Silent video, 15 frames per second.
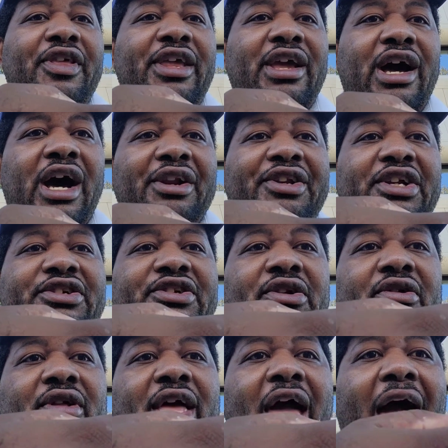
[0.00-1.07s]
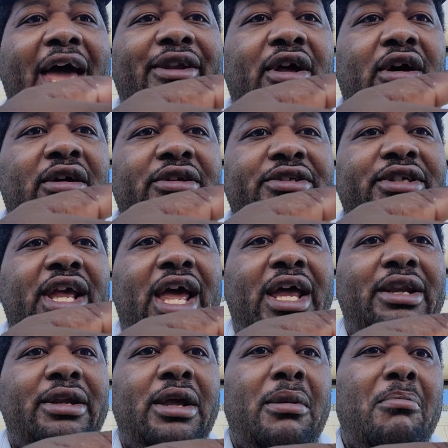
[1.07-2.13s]
the additional add-ons
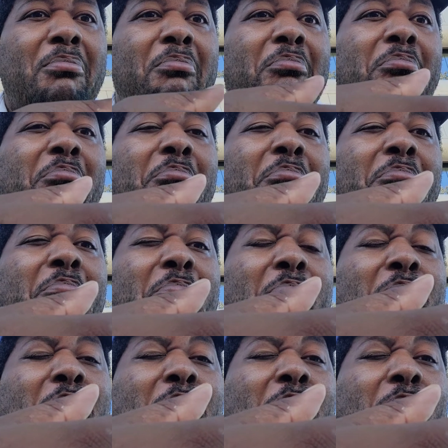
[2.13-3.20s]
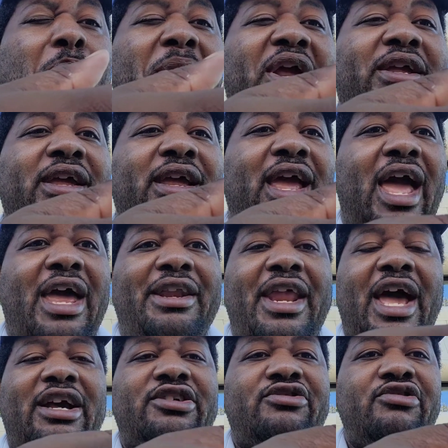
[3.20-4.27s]
and making
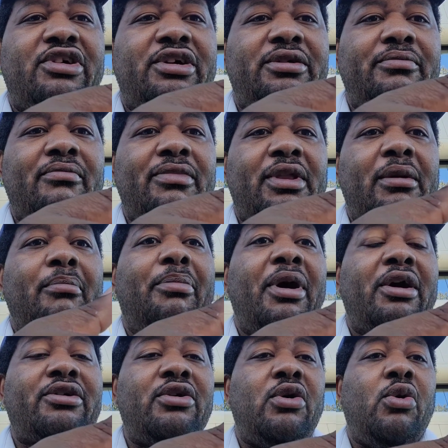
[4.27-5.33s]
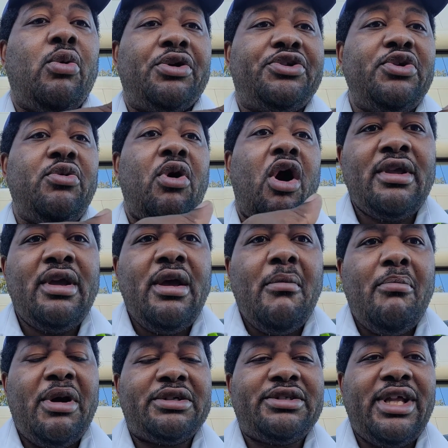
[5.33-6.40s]
an extra buck or two,
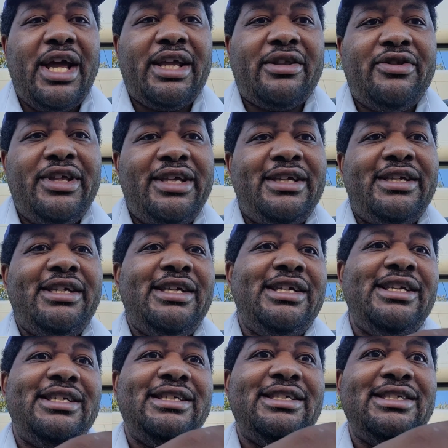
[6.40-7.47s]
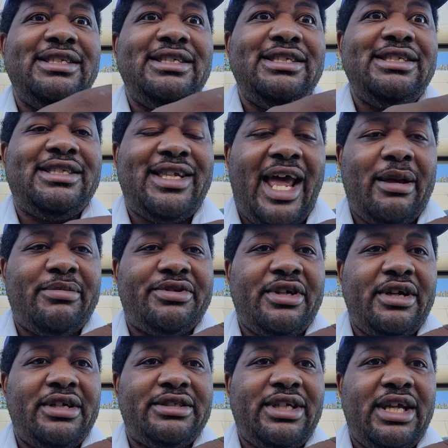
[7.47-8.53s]
much like the
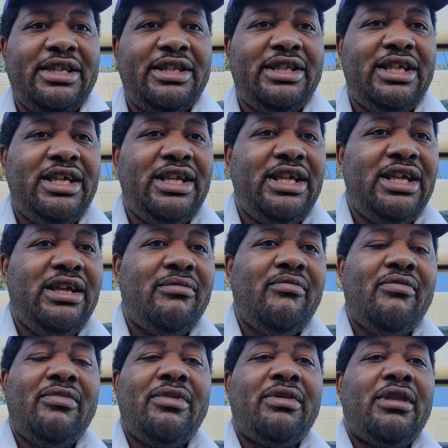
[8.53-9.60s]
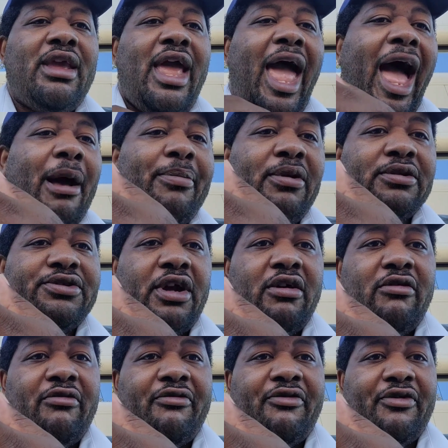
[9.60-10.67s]
Samsungs and the Apples
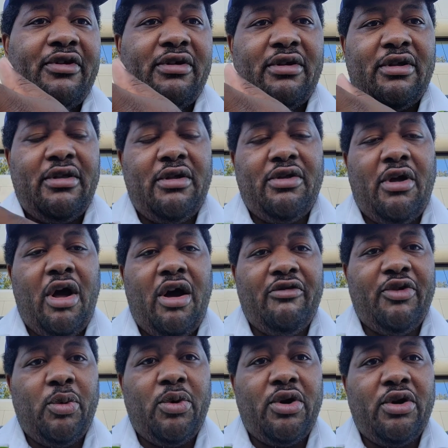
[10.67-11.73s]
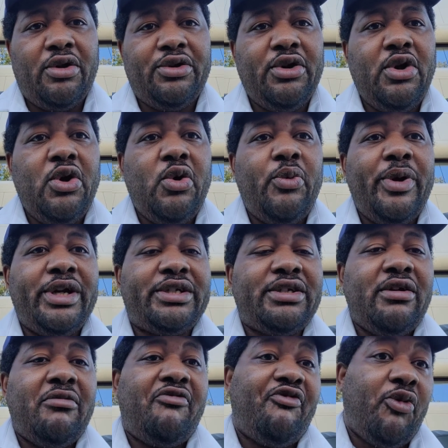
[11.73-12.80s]
of the world,
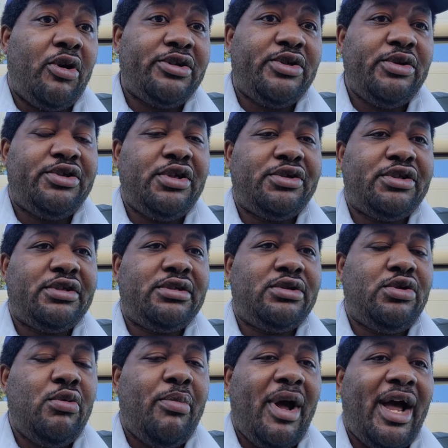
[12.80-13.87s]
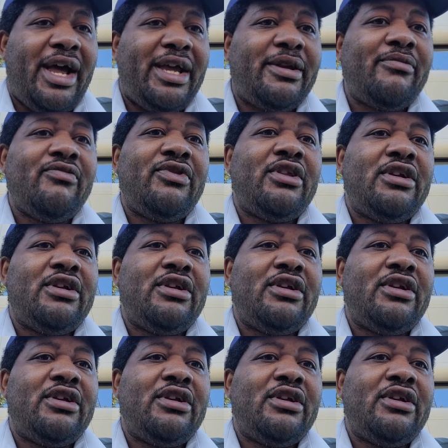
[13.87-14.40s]
which force you to buy